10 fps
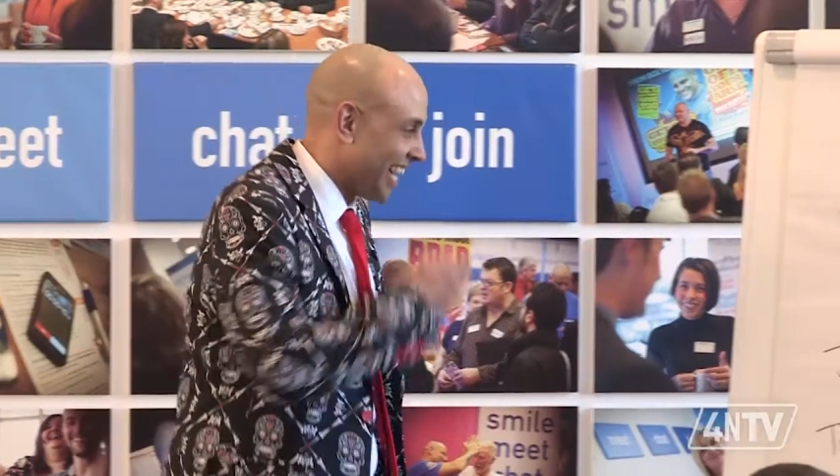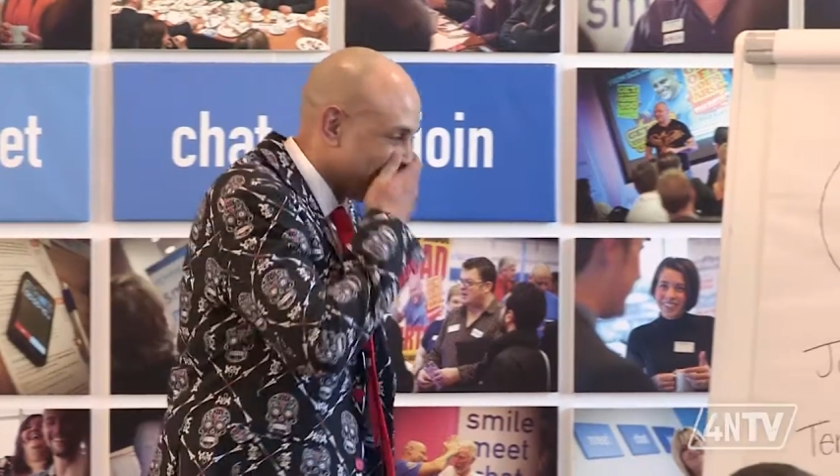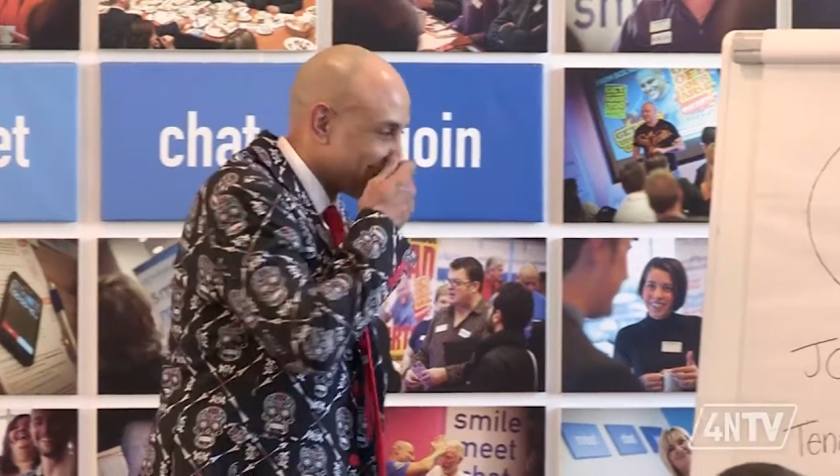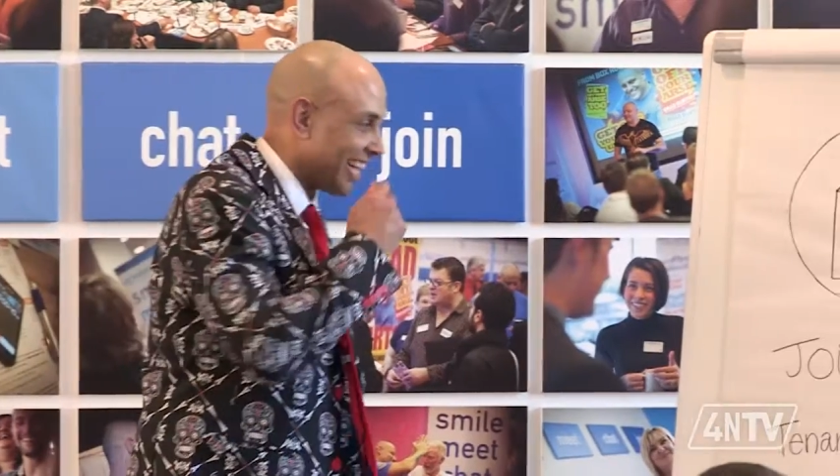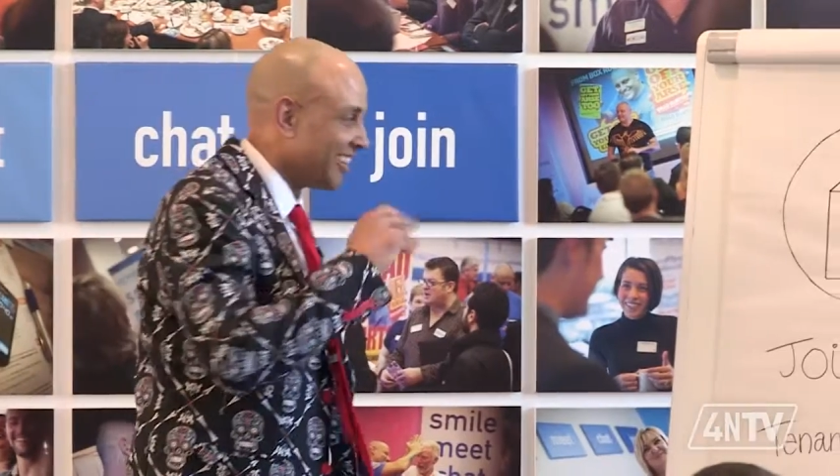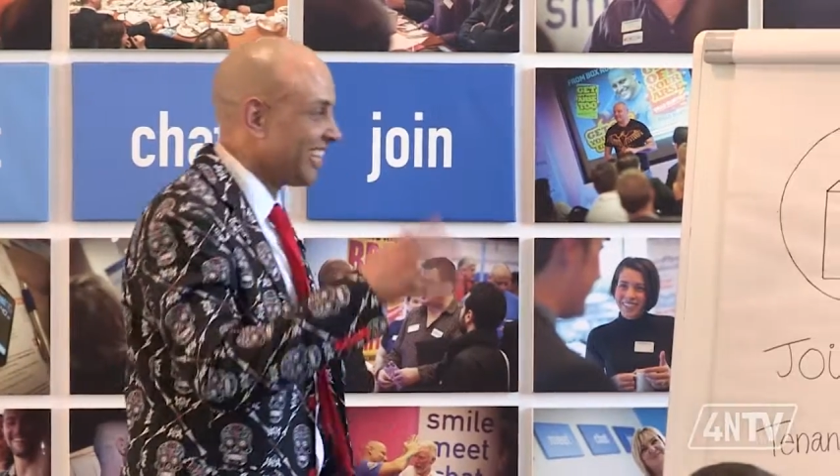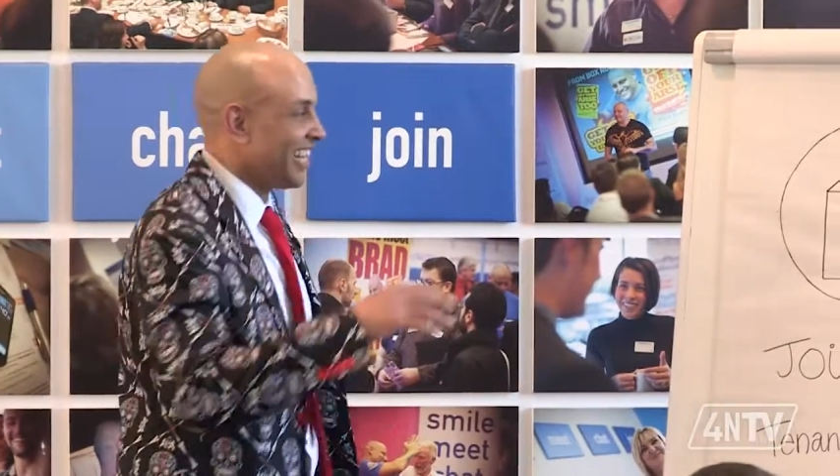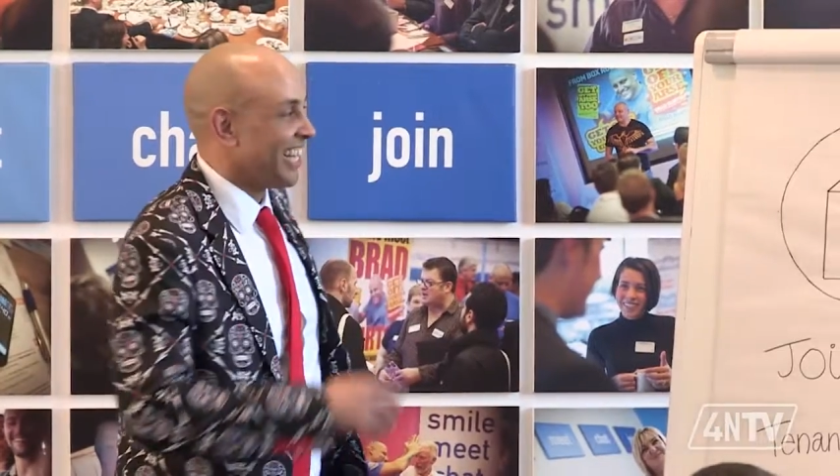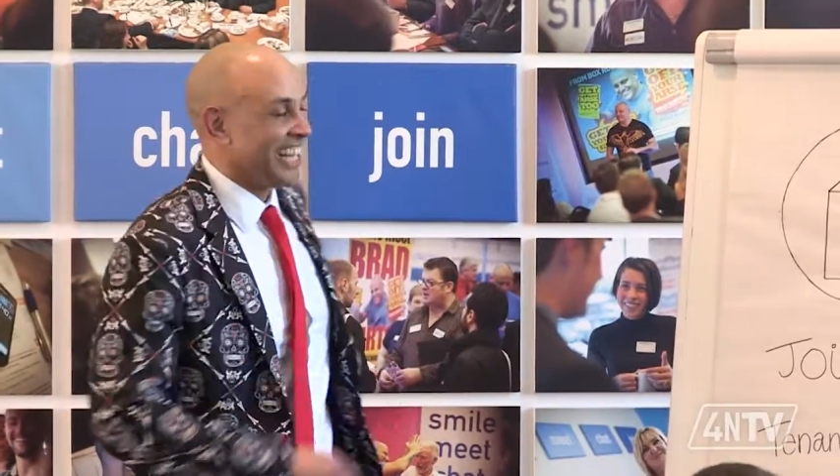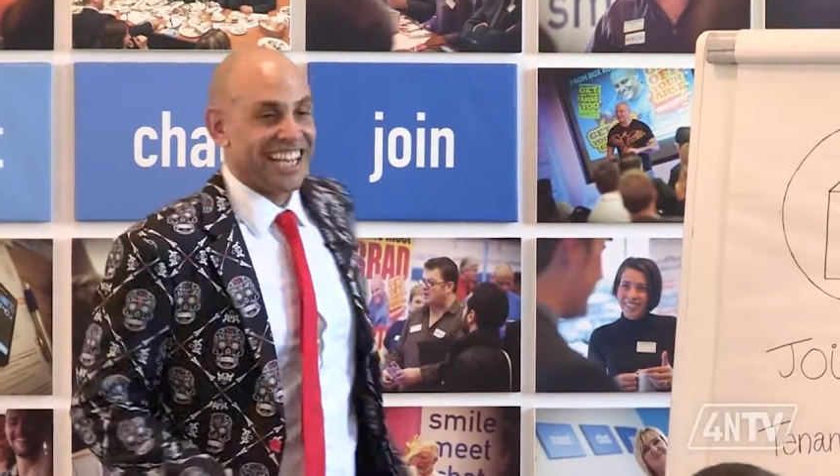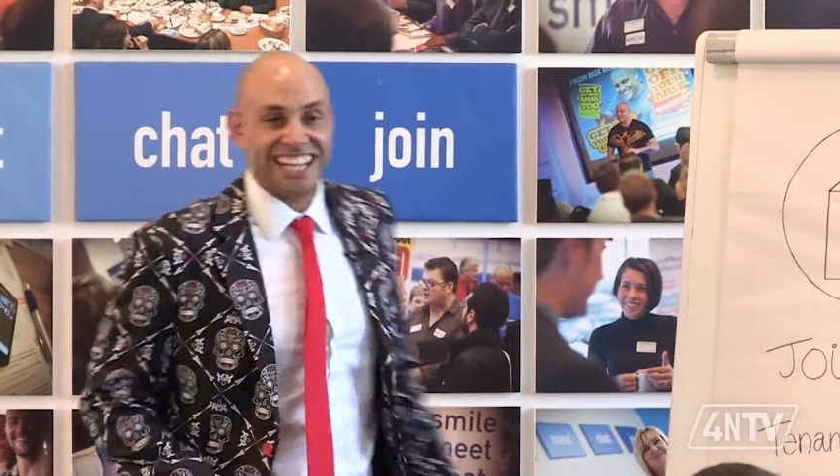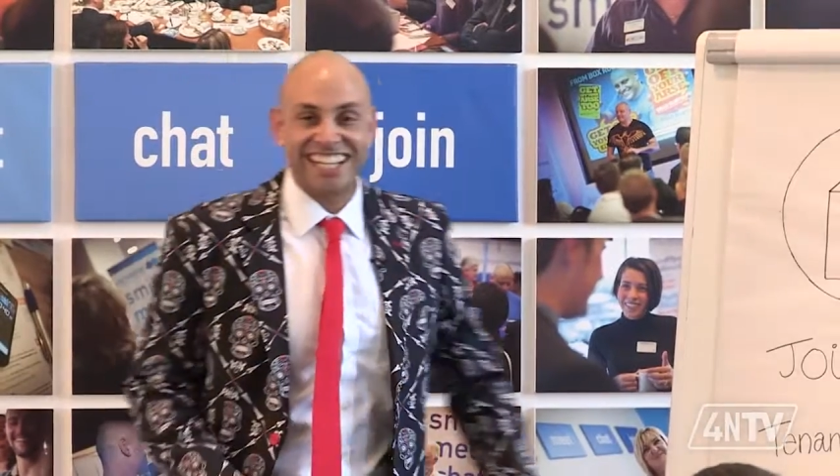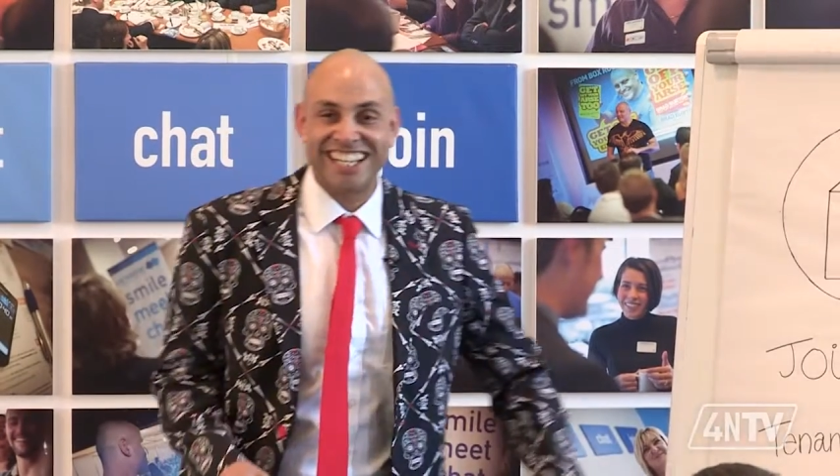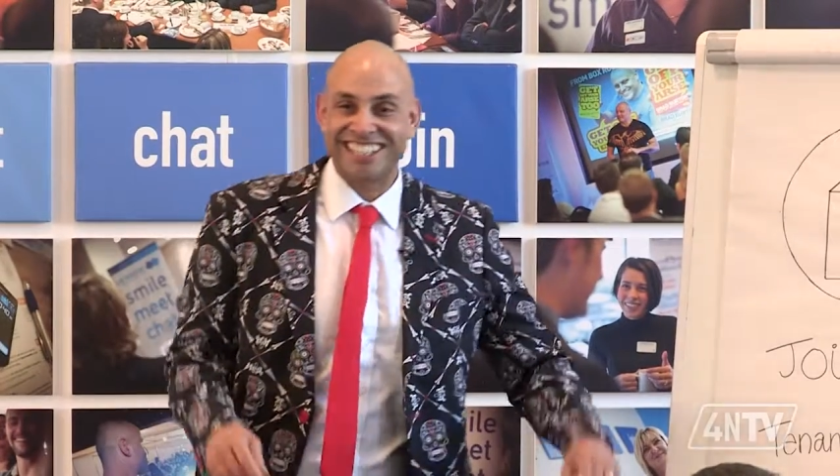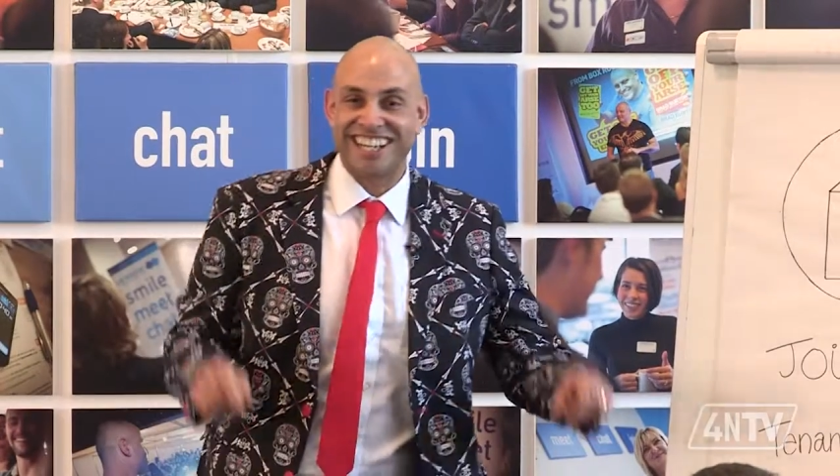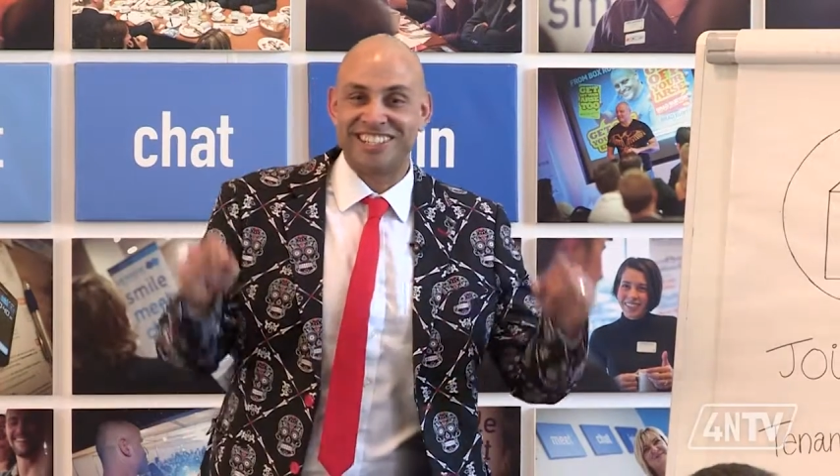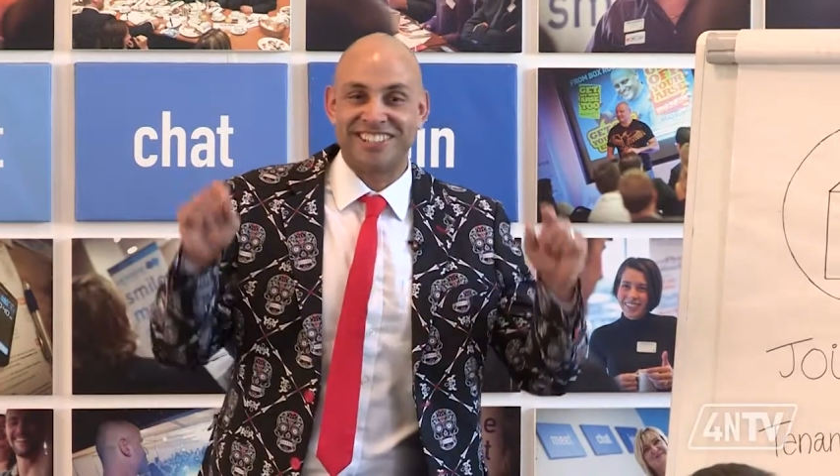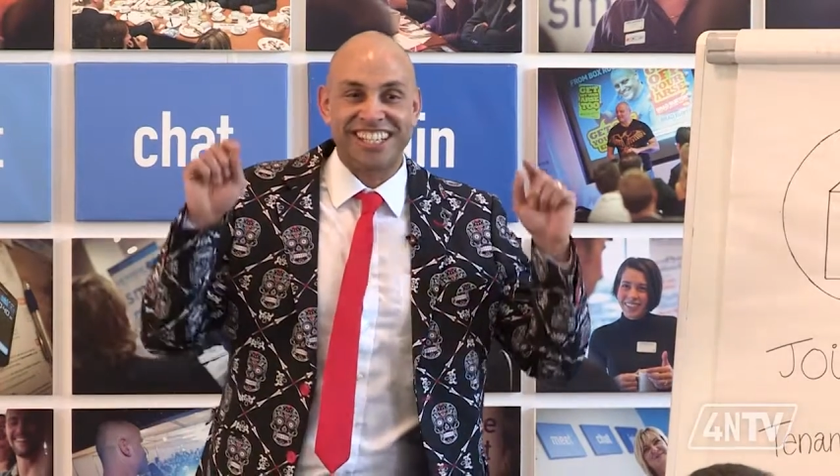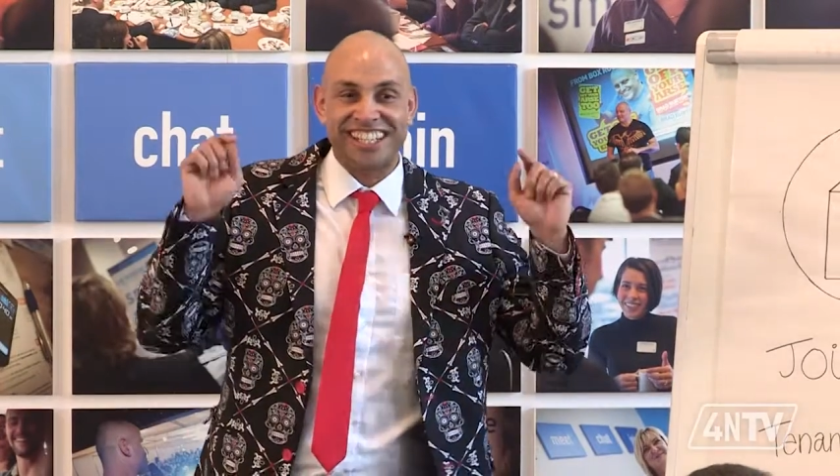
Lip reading: So, in this country,